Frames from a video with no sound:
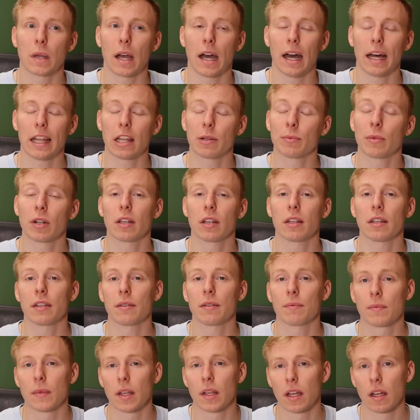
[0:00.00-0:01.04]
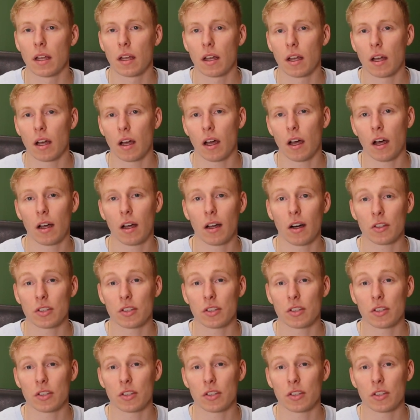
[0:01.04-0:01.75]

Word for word: anomaly uh,